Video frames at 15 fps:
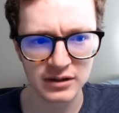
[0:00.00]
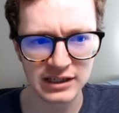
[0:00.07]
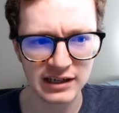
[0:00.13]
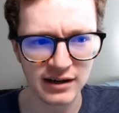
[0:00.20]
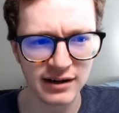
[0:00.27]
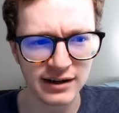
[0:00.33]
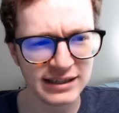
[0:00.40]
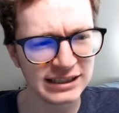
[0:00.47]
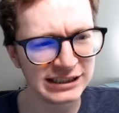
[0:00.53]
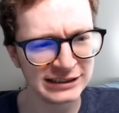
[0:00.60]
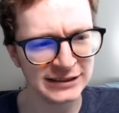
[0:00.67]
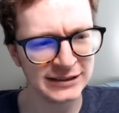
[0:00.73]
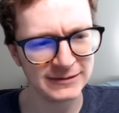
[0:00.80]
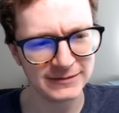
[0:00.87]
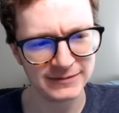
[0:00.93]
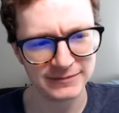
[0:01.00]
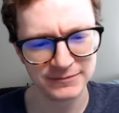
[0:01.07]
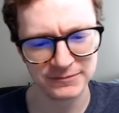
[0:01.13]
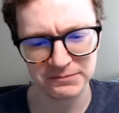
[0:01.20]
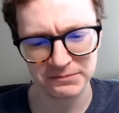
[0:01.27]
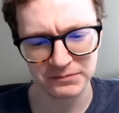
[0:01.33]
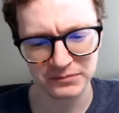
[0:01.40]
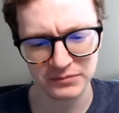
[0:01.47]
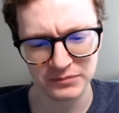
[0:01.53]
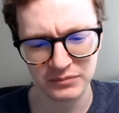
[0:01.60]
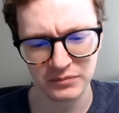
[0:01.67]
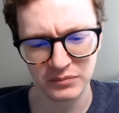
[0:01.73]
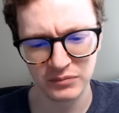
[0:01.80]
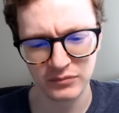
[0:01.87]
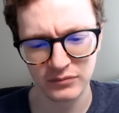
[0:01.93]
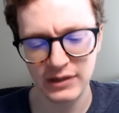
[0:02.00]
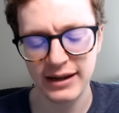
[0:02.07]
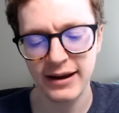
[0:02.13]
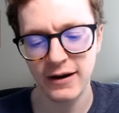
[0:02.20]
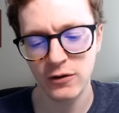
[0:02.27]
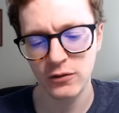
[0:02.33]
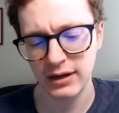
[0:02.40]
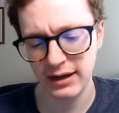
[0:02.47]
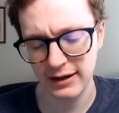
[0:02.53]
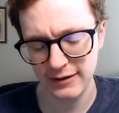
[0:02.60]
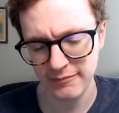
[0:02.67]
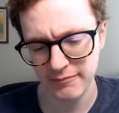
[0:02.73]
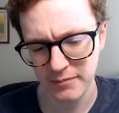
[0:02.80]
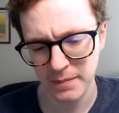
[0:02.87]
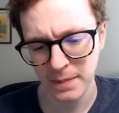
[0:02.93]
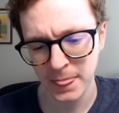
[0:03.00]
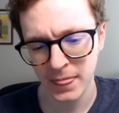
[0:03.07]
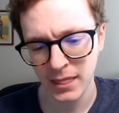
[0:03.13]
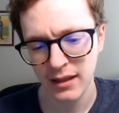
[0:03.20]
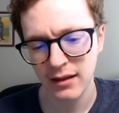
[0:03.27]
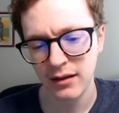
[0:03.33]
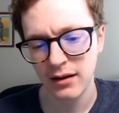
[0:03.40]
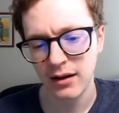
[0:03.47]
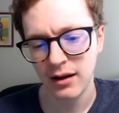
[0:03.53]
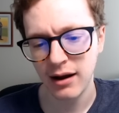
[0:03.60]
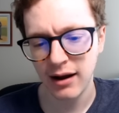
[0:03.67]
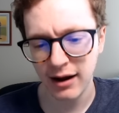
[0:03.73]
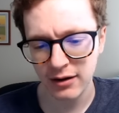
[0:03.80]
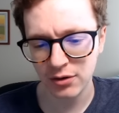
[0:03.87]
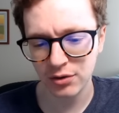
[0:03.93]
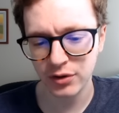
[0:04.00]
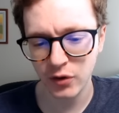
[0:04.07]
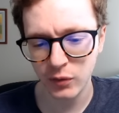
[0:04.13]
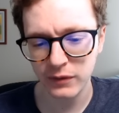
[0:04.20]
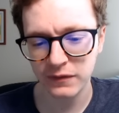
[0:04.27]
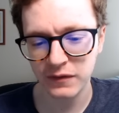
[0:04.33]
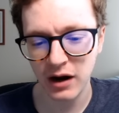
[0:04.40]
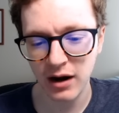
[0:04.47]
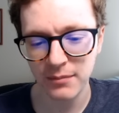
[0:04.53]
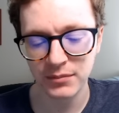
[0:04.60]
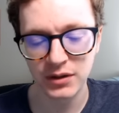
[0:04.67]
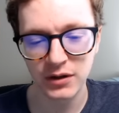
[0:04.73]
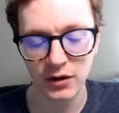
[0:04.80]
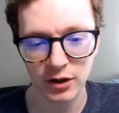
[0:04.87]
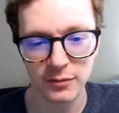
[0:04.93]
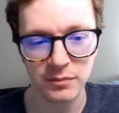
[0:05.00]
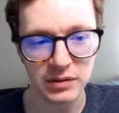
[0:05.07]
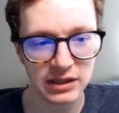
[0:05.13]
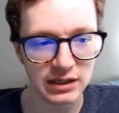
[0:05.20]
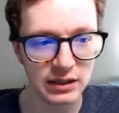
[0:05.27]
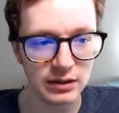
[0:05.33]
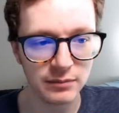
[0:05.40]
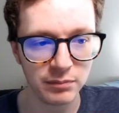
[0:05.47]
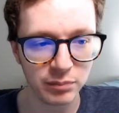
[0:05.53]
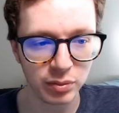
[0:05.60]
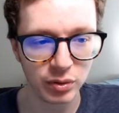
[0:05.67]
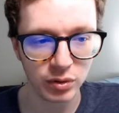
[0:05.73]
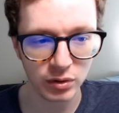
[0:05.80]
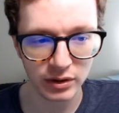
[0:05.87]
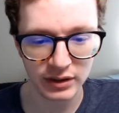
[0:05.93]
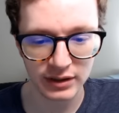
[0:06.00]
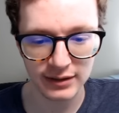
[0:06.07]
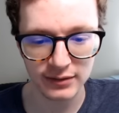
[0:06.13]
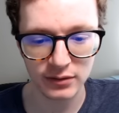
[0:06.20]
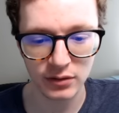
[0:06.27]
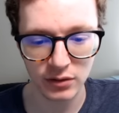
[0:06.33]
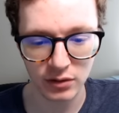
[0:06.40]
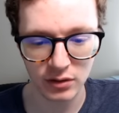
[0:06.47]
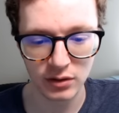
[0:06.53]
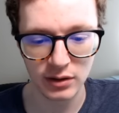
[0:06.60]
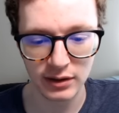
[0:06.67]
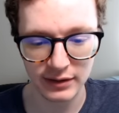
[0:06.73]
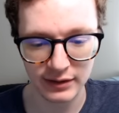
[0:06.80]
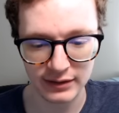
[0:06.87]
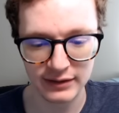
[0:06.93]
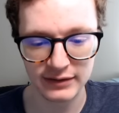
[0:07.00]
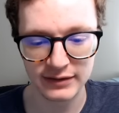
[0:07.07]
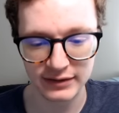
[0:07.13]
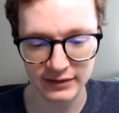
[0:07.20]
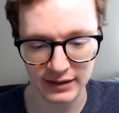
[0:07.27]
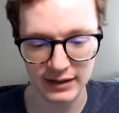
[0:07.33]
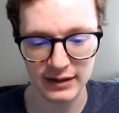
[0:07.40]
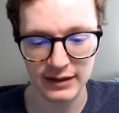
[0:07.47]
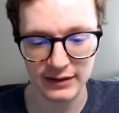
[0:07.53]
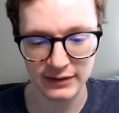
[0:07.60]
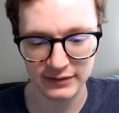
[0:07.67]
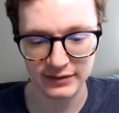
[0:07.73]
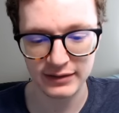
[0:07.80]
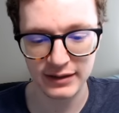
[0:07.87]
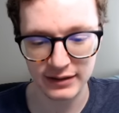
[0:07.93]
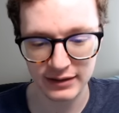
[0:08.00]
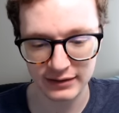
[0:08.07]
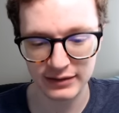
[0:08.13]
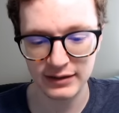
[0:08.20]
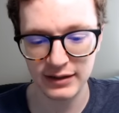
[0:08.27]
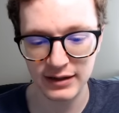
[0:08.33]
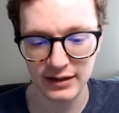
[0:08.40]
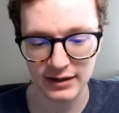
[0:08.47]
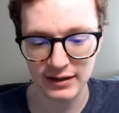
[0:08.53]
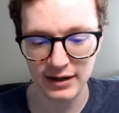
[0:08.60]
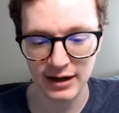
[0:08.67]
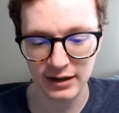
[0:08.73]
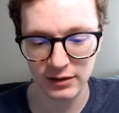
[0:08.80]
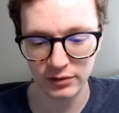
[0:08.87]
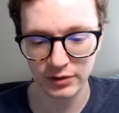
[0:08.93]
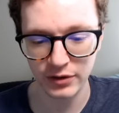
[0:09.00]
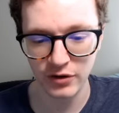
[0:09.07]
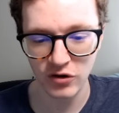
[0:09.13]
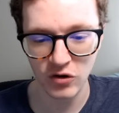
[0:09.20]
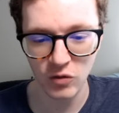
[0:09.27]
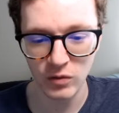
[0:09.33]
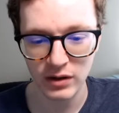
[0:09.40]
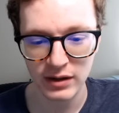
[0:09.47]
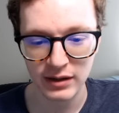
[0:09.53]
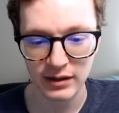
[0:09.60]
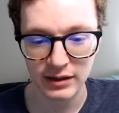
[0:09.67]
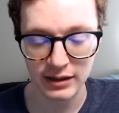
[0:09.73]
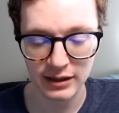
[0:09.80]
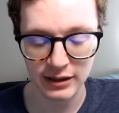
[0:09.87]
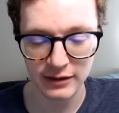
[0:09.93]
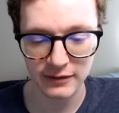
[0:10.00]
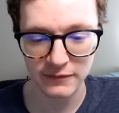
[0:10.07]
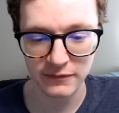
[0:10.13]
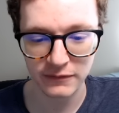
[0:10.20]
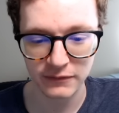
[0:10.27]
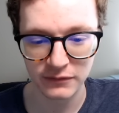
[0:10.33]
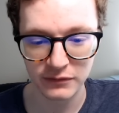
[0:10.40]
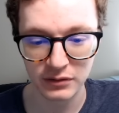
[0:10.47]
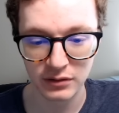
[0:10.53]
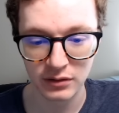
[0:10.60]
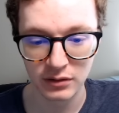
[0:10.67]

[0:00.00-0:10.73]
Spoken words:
gonna? Yeah, okay. I don't know if I'm gonna be putting on this headset again. I don't know if